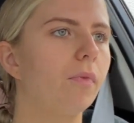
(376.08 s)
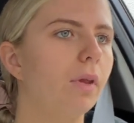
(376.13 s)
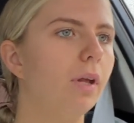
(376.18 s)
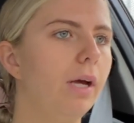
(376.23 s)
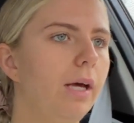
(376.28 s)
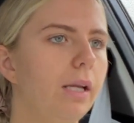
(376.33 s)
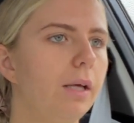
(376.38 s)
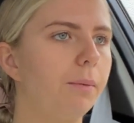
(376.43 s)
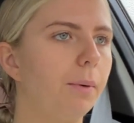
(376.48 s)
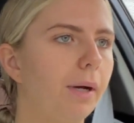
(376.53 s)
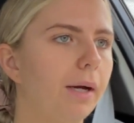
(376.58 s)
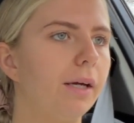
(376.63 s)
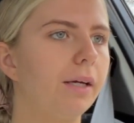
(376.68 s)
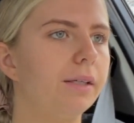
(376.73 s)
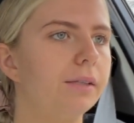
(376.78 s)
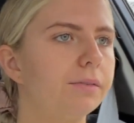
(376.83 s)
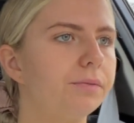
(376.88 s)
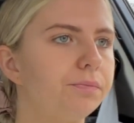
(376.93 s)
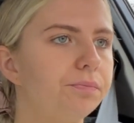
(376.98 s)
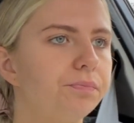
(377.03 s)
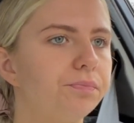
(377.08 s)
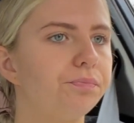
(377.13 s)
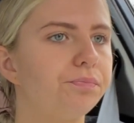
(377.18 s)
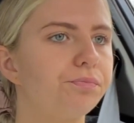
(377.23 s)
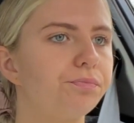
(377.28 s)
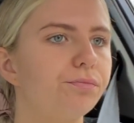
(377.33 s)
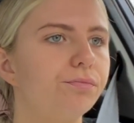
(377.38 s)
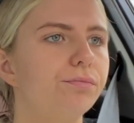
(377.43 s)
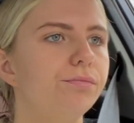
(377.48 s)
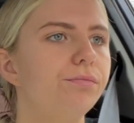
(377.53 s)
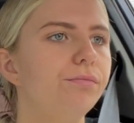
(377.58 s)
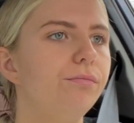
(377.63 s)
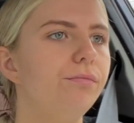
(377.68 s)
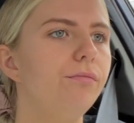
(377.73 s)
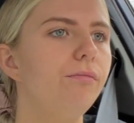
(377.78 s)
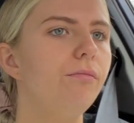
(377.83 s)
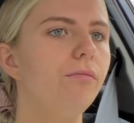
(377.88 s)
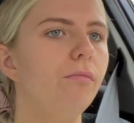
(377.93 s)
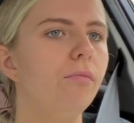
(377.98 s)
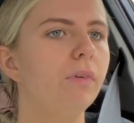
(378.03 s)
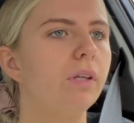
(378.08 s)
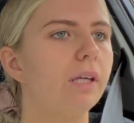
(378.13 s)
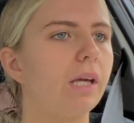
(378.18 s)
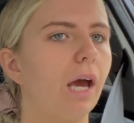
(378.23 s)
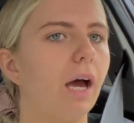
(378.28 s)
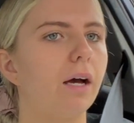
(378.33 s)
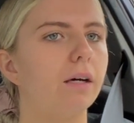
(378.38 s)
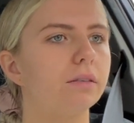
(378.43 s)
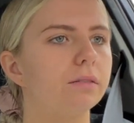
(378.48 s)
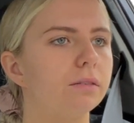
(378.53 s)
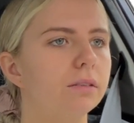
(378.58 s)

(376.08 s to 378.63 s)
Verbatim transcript: Anyway, yeah,